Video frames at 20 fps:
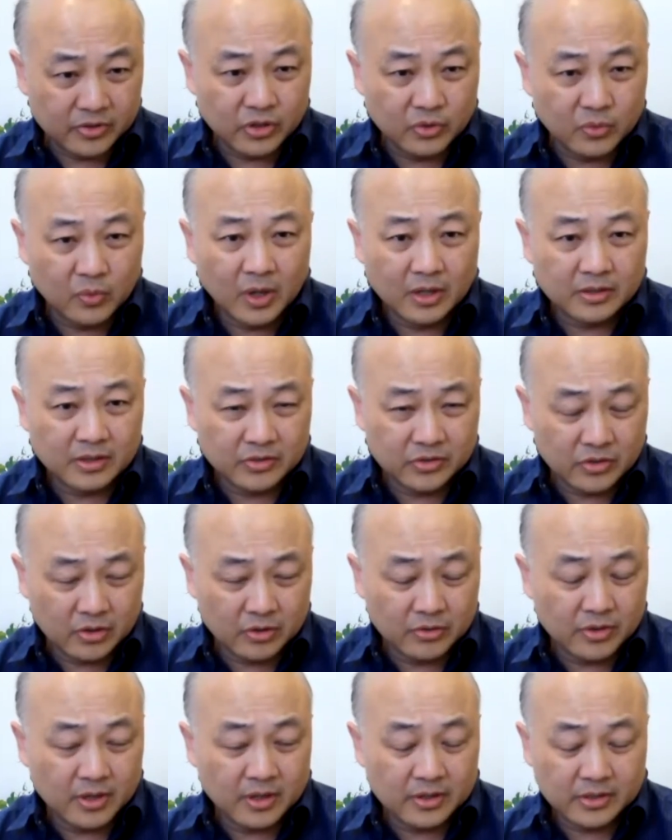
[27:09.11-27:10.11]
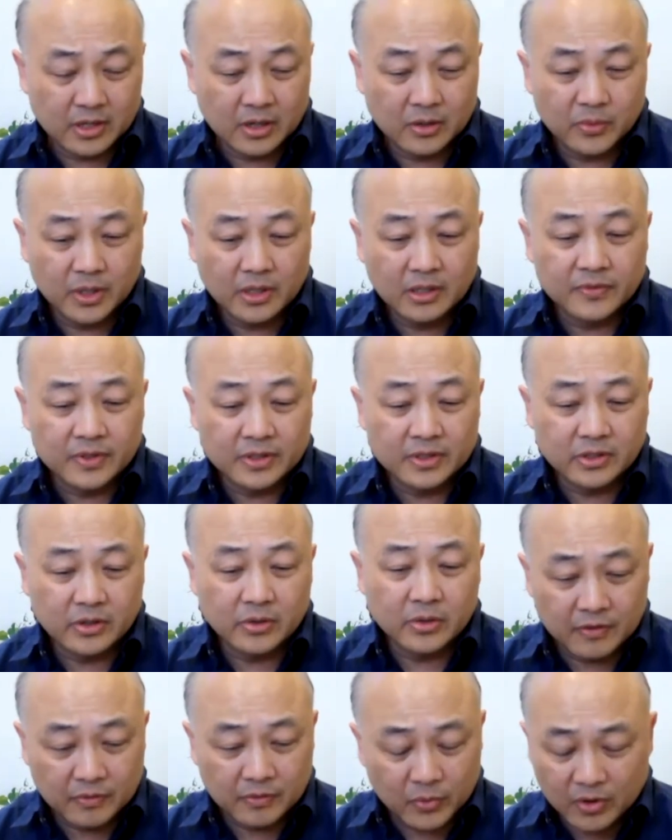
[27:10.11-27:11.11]
You want to show things that are relevant.
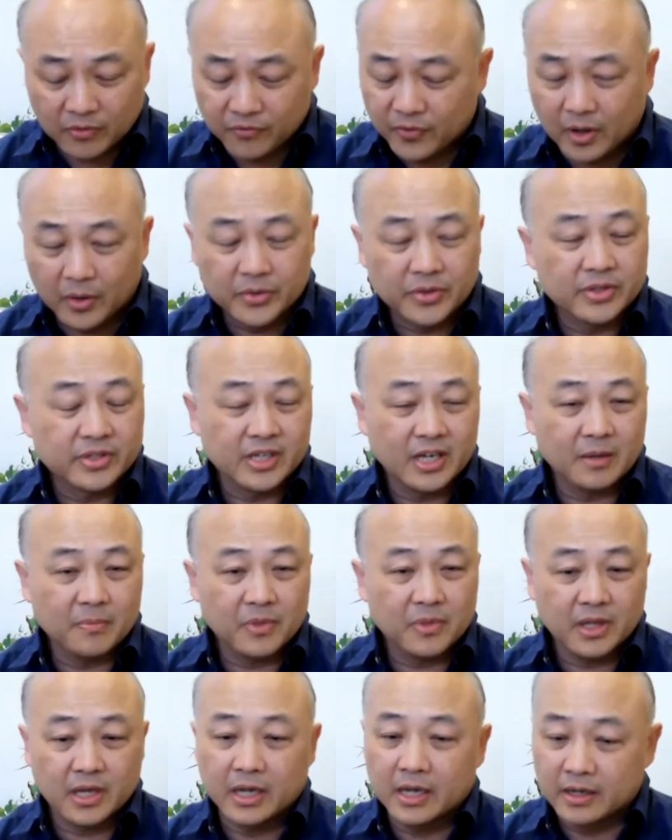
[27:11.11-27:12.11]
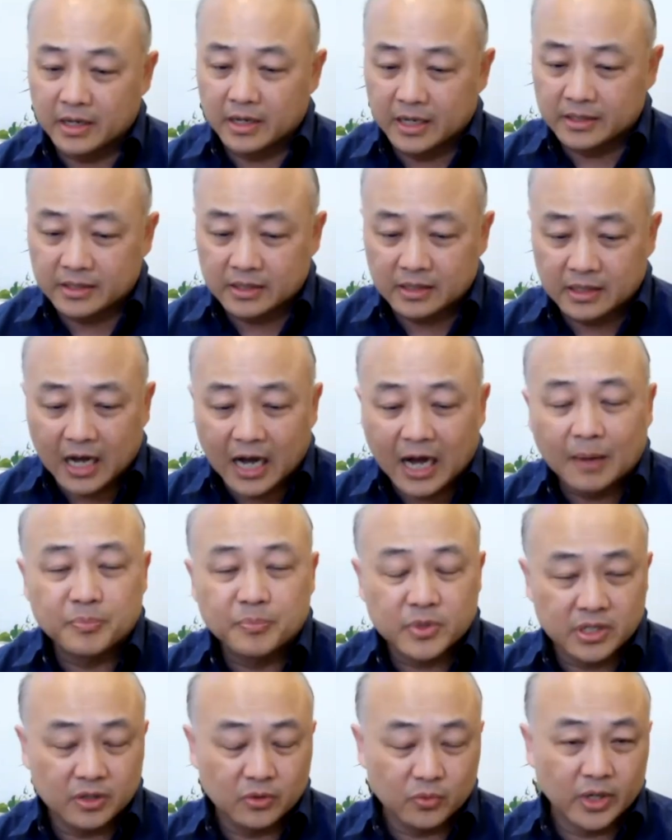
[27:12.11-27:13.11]
So we're following the same thing. It's an
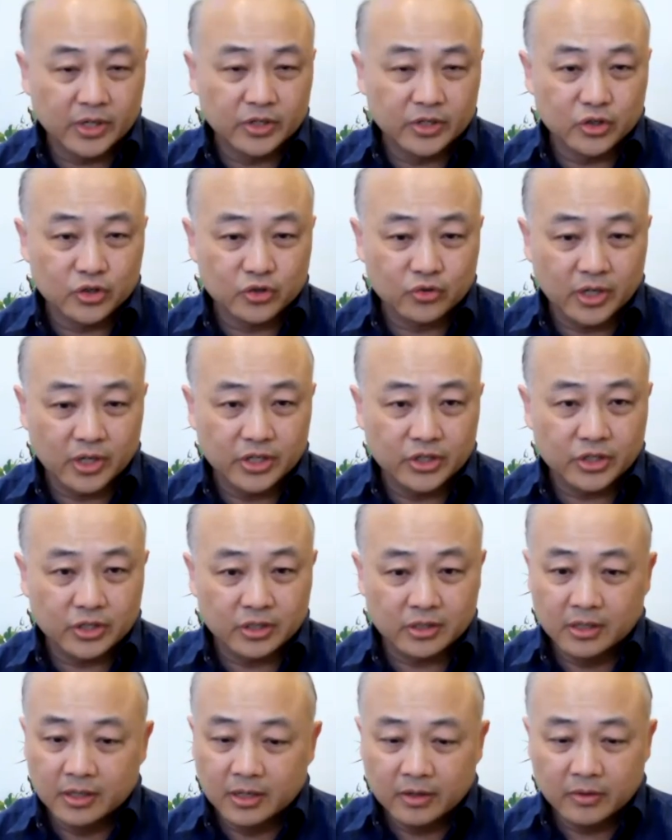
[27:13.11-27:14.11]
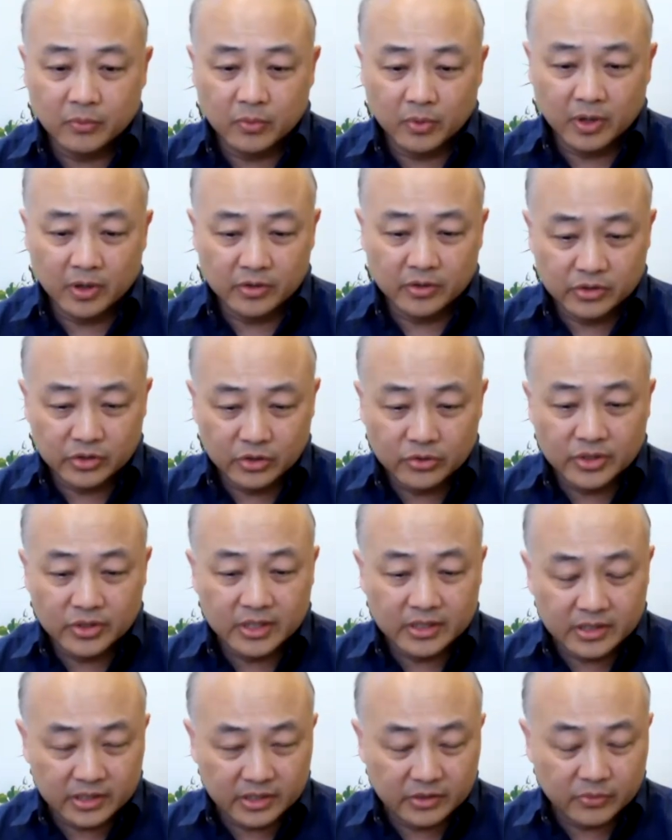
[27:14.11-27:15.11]
opt-in registration. We're using
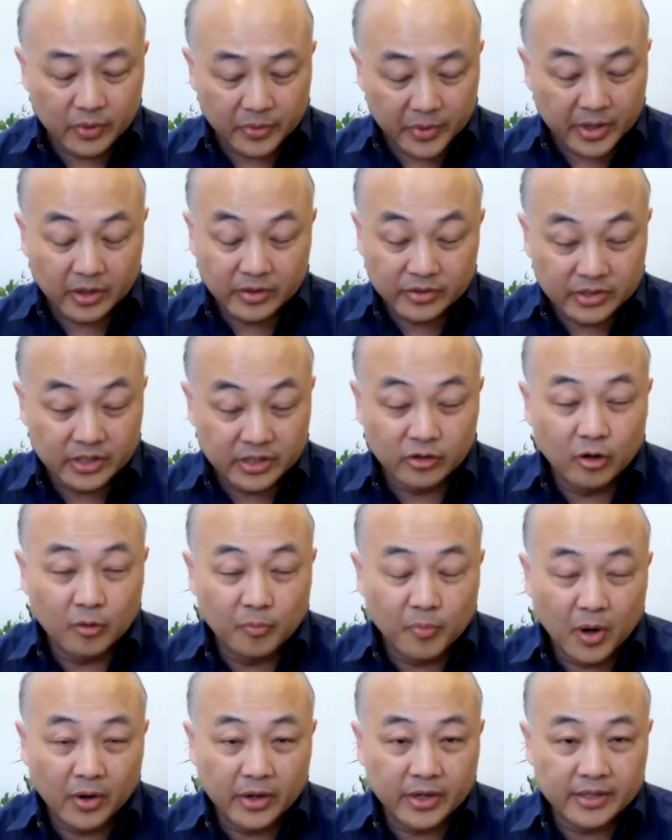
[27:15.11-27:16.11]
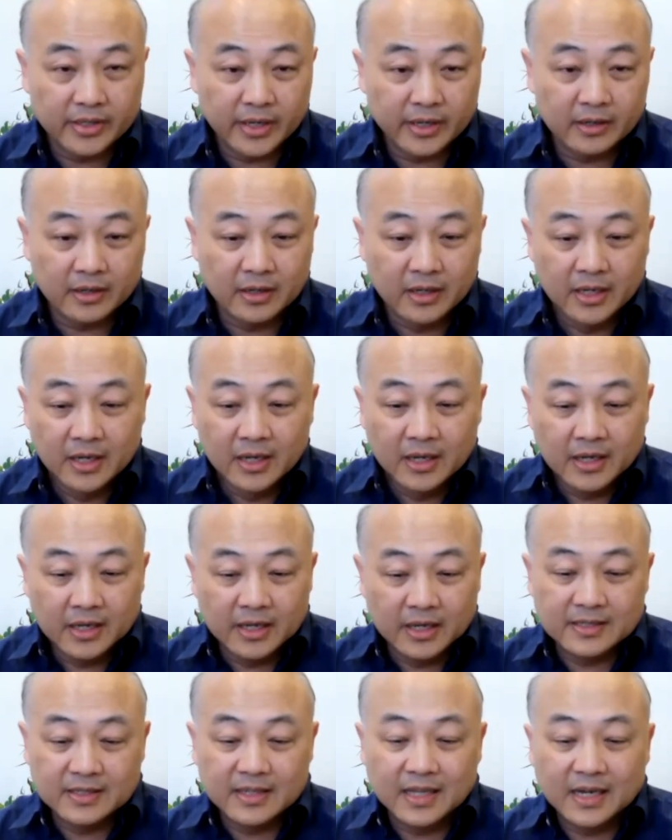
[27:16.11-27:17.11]
what we call zero-party data.
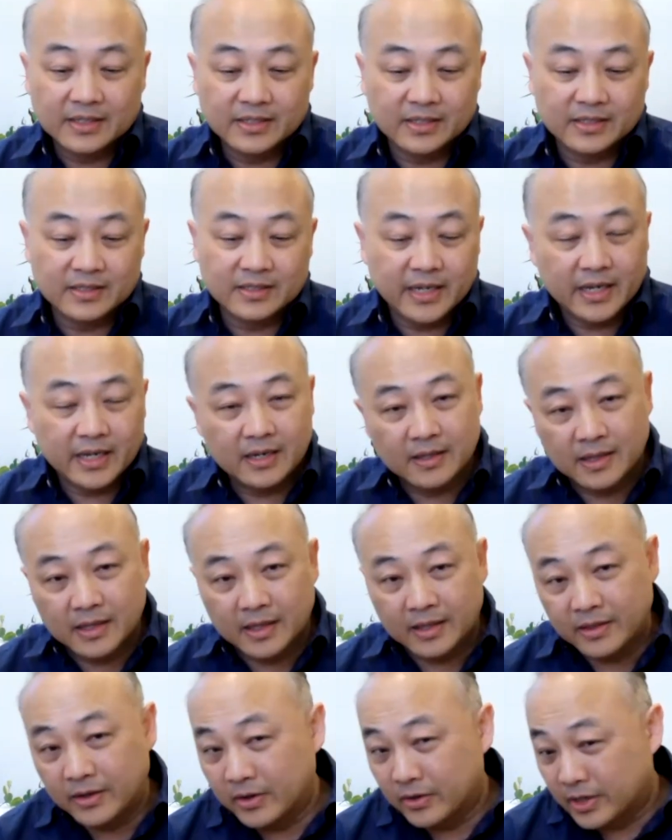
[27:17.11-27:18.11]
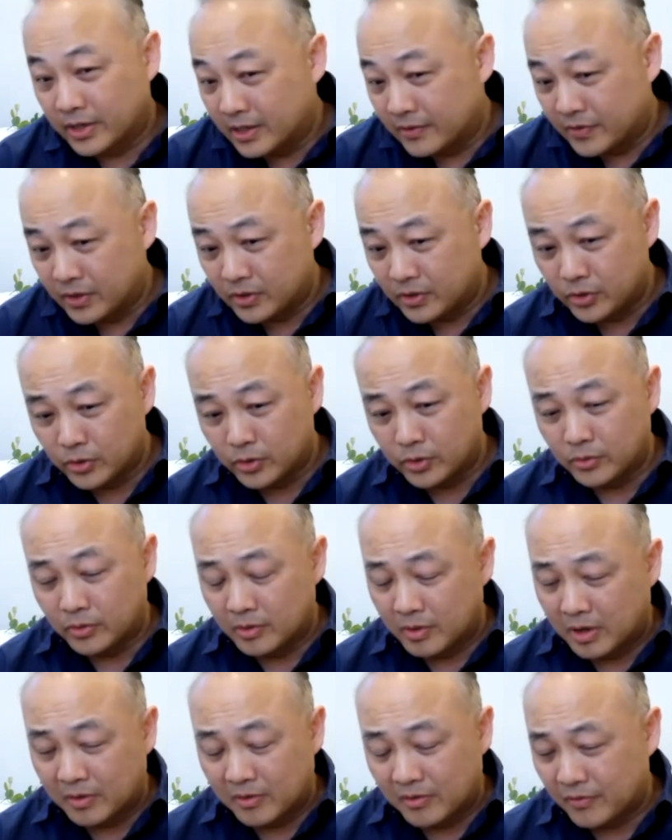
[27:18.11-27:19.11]
It's not just data that they're giving you
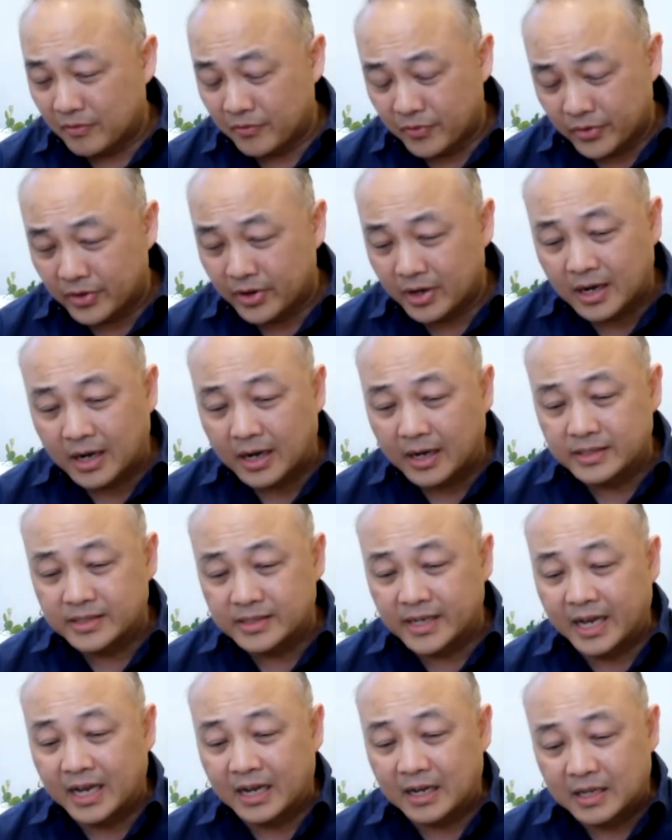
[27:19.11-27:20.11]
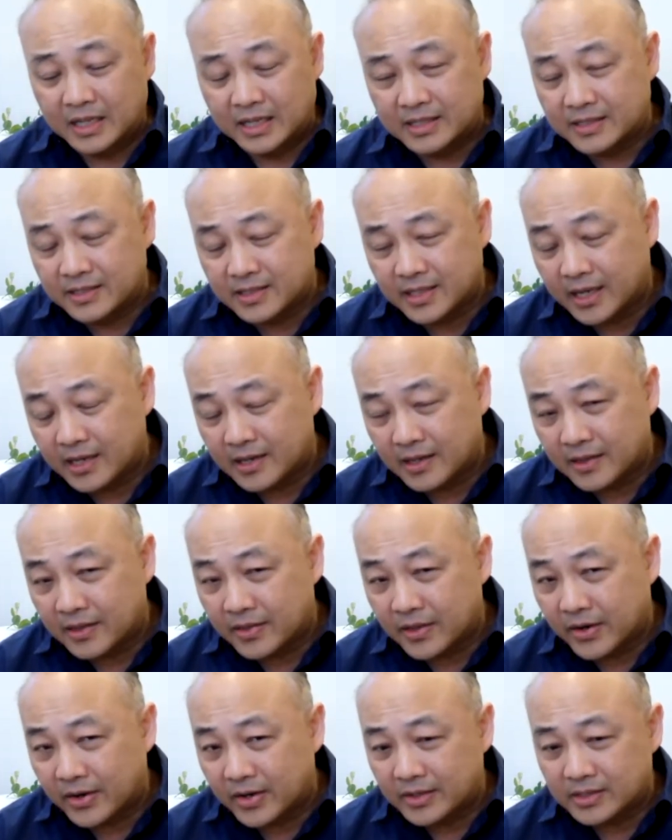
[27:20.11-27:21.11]
for their contact. It's data that
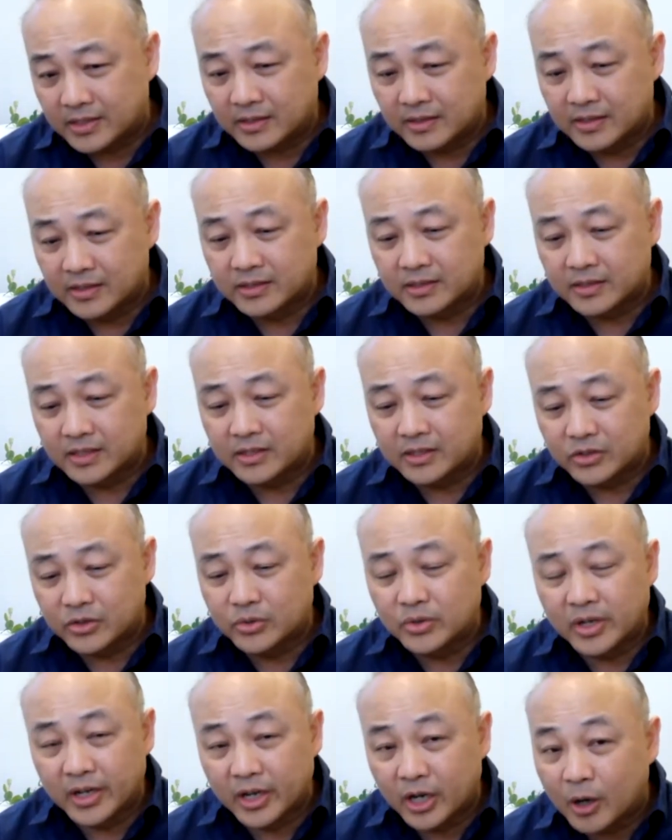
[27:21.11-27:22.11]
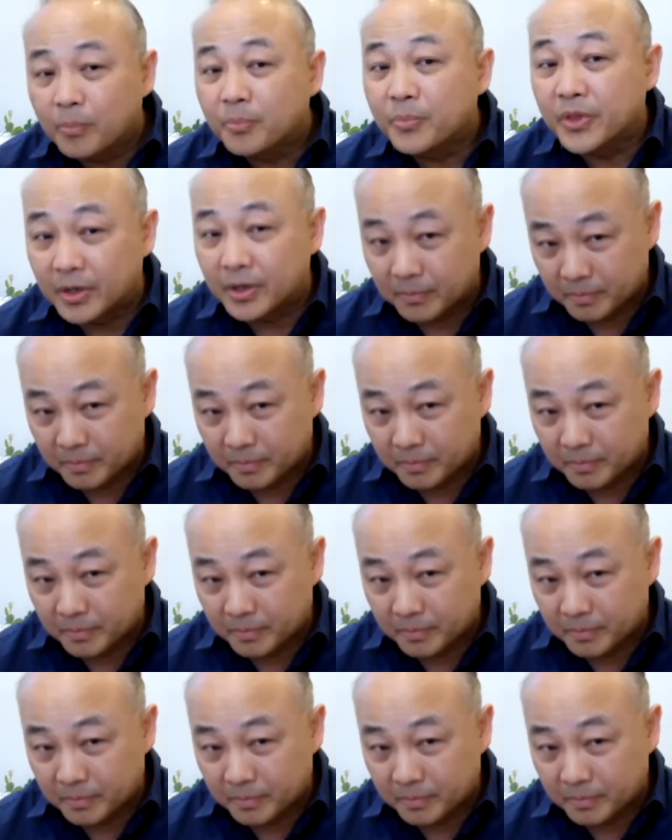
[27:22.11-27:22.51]
they're soliciting you to help them.